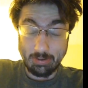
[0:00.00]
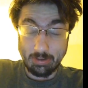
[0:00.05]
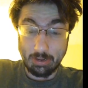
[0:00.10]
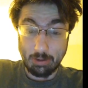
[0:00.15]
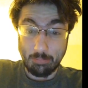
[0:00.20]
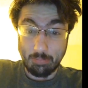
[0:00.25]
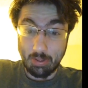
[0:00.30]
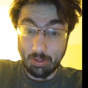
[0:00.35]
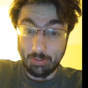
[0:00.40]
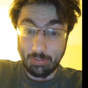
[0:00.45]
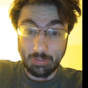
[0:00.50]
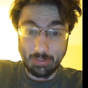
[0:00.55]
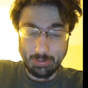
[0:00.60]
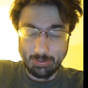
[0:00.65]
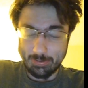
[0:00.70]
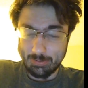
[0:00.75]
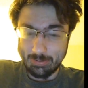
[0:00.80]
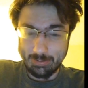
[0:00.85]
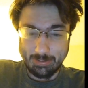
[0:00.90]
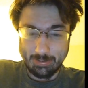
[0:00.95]
about
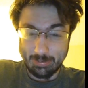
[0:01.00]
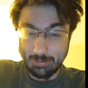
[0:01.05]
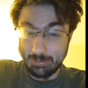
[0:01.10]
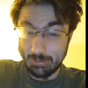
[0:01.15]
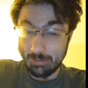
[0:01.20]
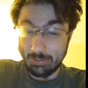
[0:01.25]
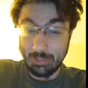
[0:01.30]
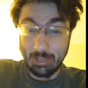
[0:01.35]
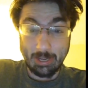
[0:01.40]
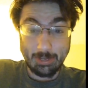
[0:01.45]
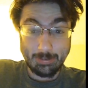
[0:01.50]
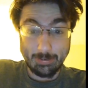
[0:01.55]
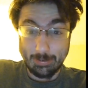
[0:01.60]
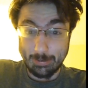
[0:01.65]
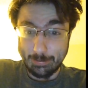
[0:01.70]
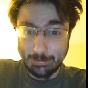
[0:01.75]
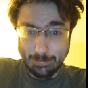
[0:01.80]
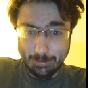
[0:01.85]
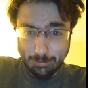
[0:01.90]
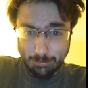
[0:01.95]
this and such, that's
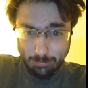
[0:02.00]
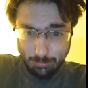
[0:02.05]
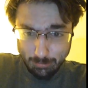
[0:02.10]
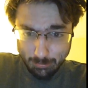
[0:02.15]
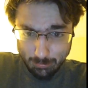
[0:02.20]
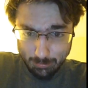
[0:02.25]
not new.